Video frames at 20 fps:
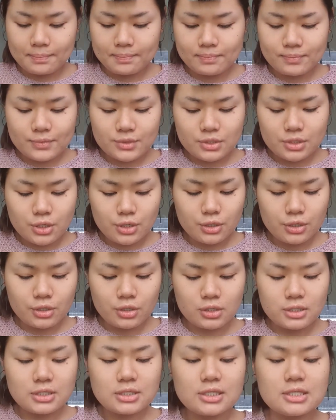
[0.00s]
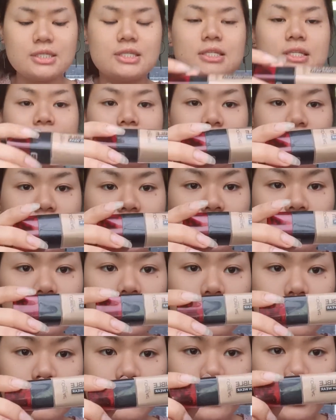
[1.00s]
So this is the
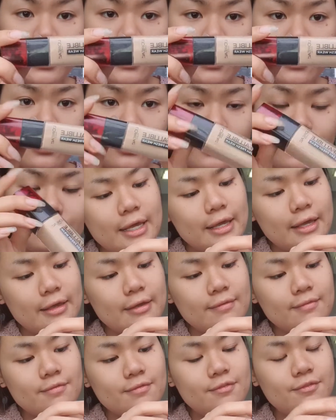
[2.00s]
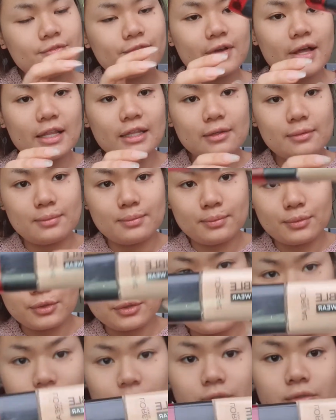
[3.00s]
L'Oreal
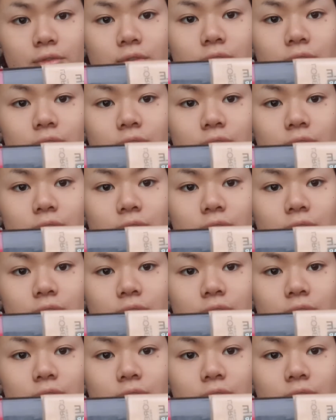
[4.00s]
Infallible,